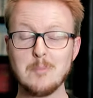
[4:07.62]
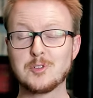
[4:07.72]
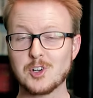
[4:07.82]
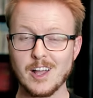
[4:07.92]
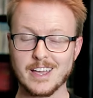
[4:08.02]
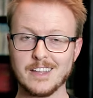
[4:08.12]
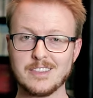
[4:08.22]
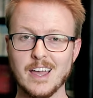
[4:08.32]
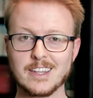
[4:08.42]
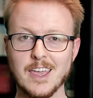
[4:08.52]
I'm sure I
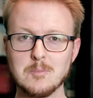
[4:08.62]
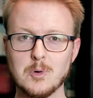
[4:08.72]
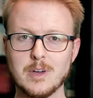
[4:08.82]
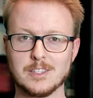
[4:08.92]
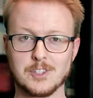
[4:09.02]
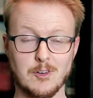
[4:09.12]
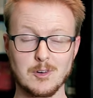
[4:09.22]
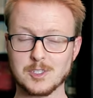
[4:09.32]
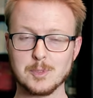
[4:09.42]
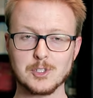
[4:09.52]
got that Game Boy as a
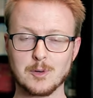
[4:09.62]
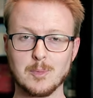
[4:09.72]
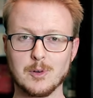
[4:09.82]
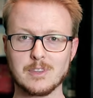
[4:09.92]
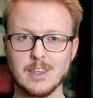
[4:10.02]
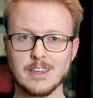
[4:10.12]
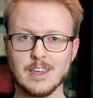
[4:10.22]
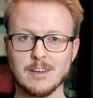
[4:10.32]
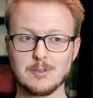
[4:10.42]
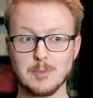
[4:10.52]
Christmas or birthday
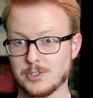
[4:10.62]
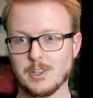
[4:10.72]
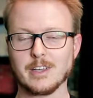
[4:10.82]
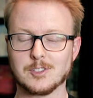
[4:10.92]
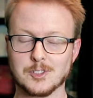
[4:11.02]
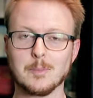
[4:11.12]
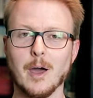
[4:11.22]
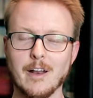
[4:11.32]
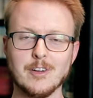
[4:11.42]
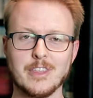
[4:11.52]
gift, much like just
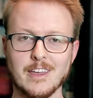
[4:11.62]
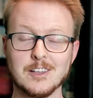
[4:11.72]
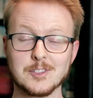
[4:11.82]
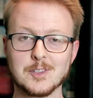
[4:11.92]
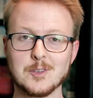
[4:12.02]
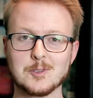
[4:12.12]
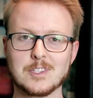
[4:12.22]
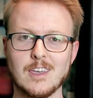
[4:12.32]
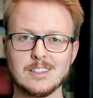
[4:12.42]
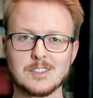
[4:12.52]
about everything else in
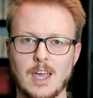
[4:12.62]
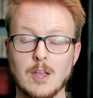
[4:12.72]
those days.